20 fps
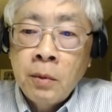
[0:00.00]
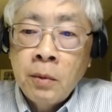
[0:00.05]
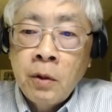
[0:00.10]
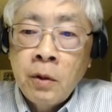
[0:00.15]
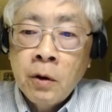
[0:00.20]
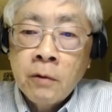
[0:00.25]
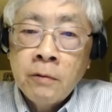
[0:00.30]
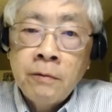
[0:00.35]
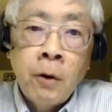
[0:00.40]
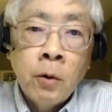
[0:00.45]

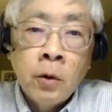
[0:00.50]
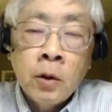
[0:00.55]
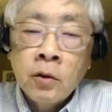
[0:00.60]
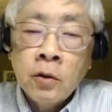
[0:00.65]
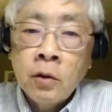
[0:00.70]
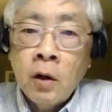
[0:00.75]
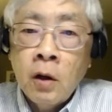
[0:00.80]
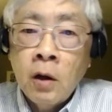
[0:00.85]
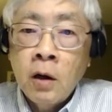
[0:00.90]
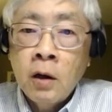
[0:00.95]
they're
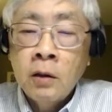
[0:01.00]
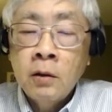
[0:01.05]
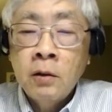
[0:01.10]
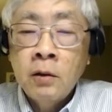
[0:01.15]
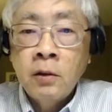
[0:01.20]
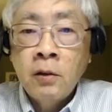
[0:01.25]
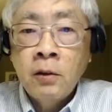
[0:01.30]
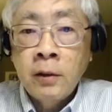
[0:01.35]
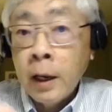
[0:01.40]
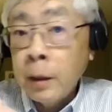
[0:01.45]
focused on
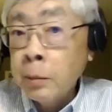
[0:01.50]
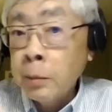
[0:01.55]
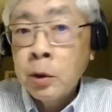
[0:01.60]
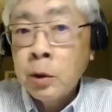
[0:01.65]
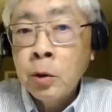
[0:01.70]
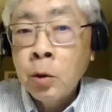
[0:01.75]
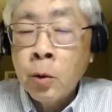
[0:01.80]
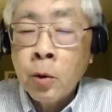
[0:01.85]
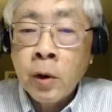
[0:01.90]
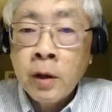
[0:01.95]

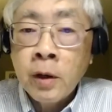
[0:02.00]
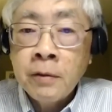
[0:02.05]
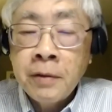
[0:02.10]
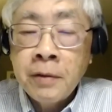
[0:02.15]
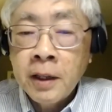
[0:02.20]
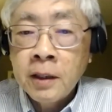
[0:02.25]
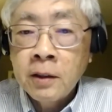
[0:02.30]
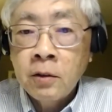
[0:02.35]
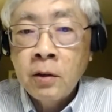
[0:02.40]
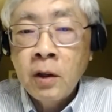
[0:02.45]
celebratory
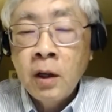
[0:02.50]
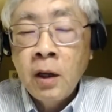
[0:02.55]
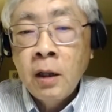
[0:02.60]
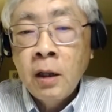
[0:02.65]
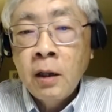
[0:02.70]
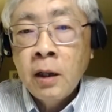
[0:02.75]
events